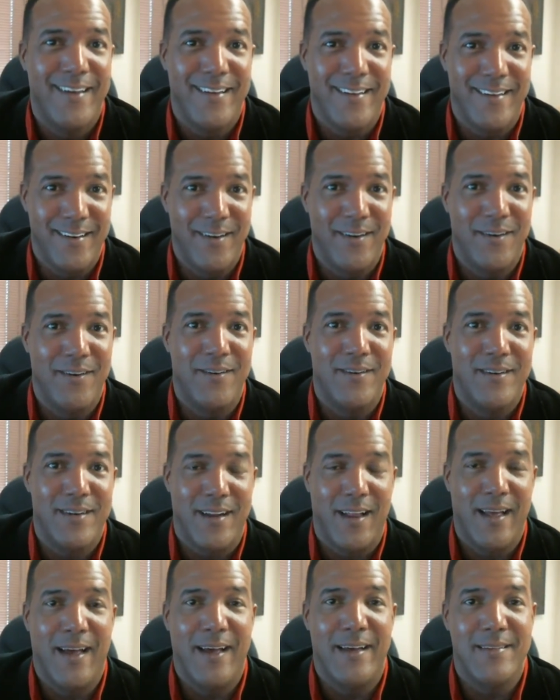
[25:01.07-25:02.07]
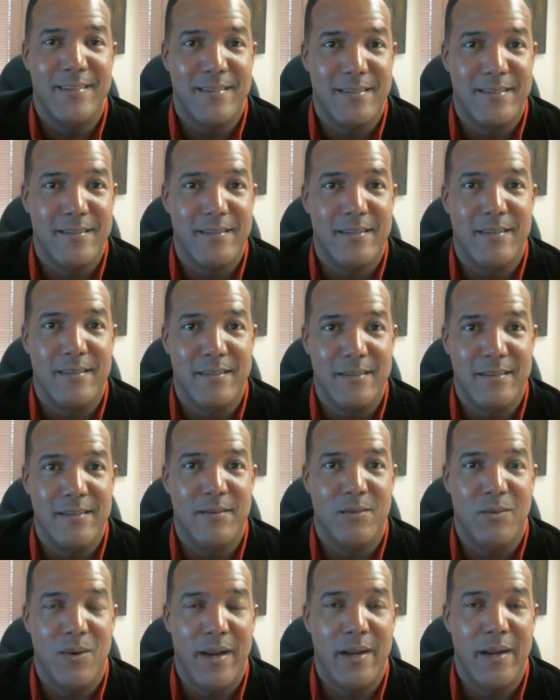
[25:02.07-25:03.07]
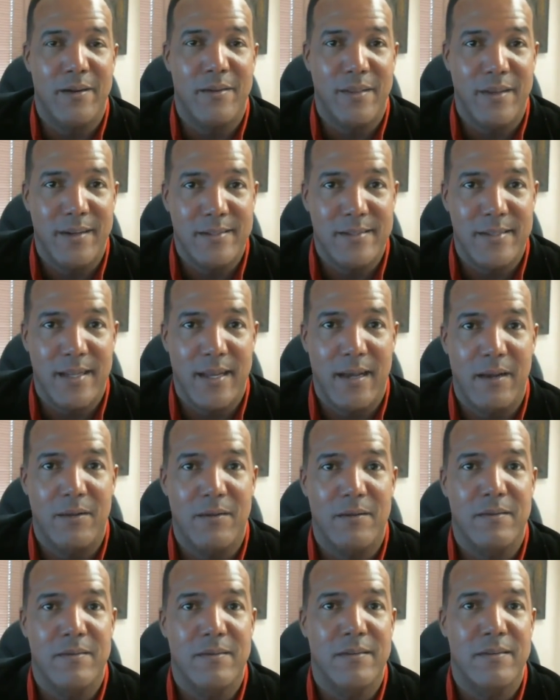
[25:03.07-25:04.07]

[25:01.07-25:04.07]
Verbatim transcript: you know, class, write your things down,